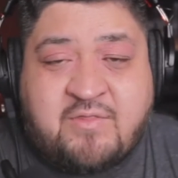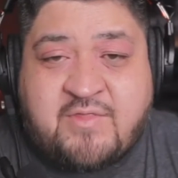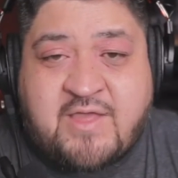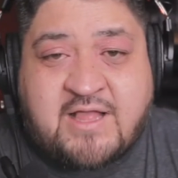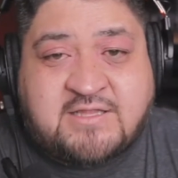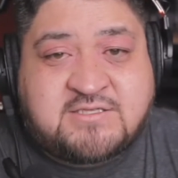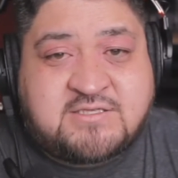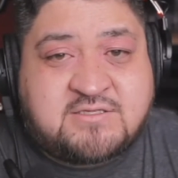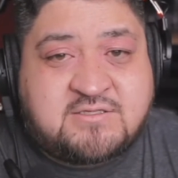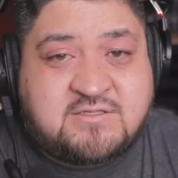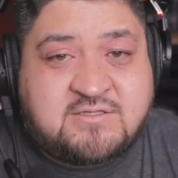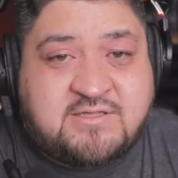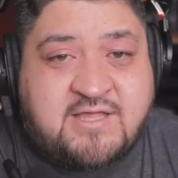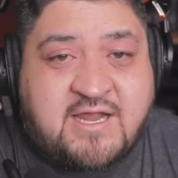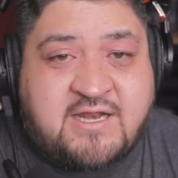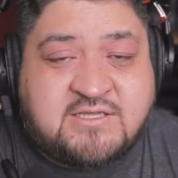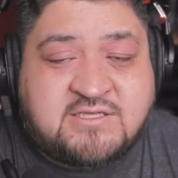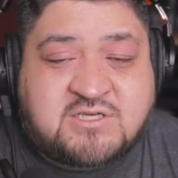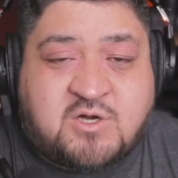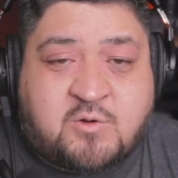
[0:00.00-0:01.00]

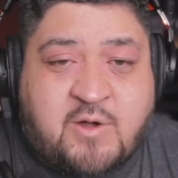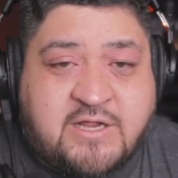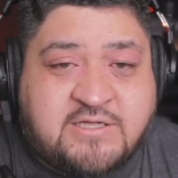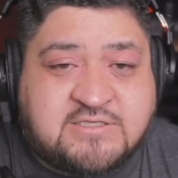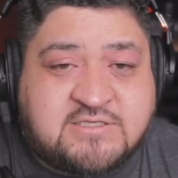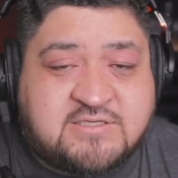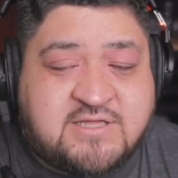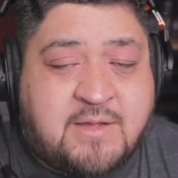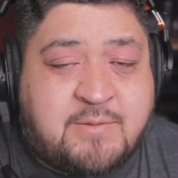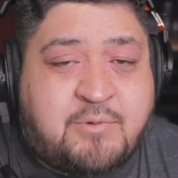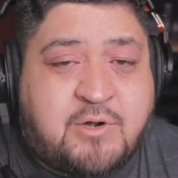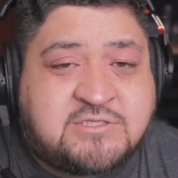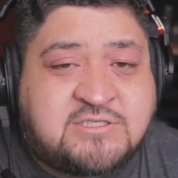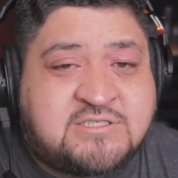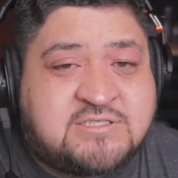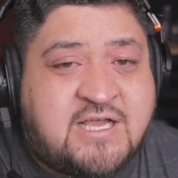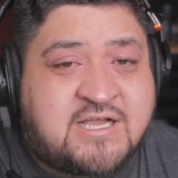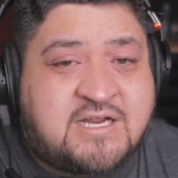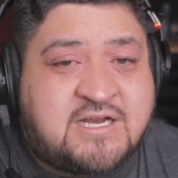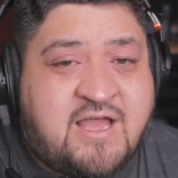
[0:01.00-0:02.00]
That is crazy. So that
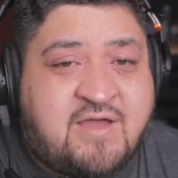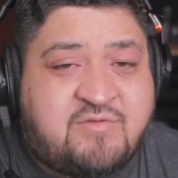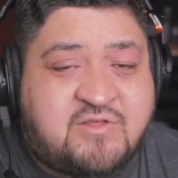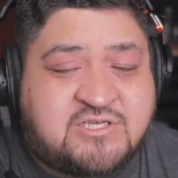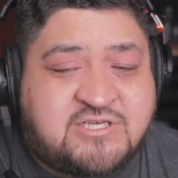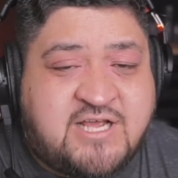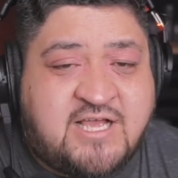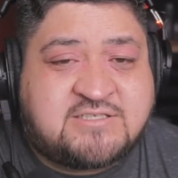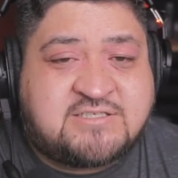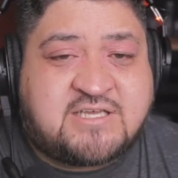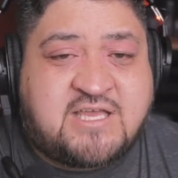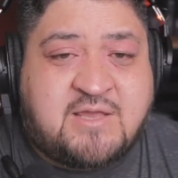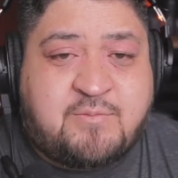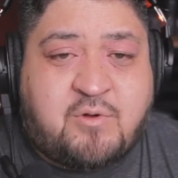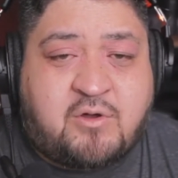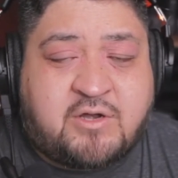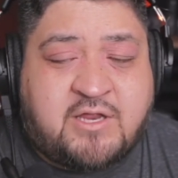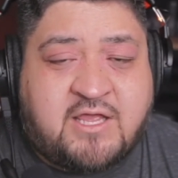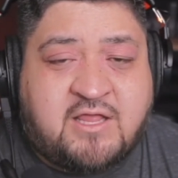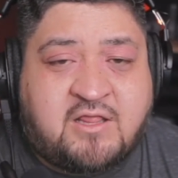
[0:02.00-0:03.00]
person's not going to have the chance to
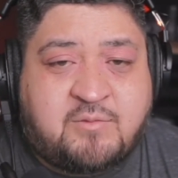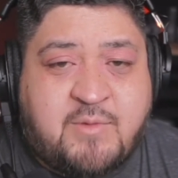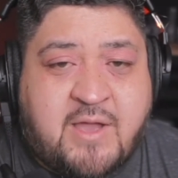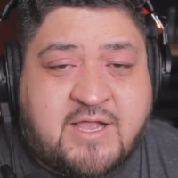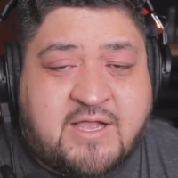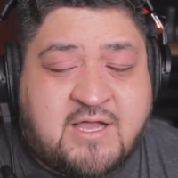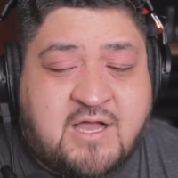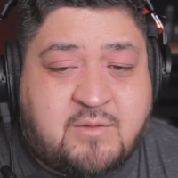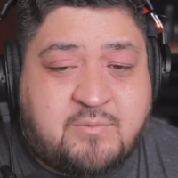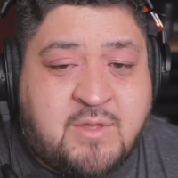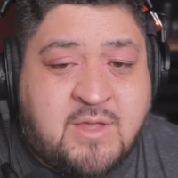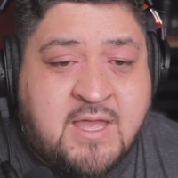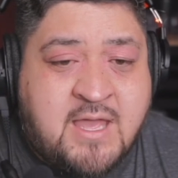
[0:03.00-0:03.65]
keep on healing back up.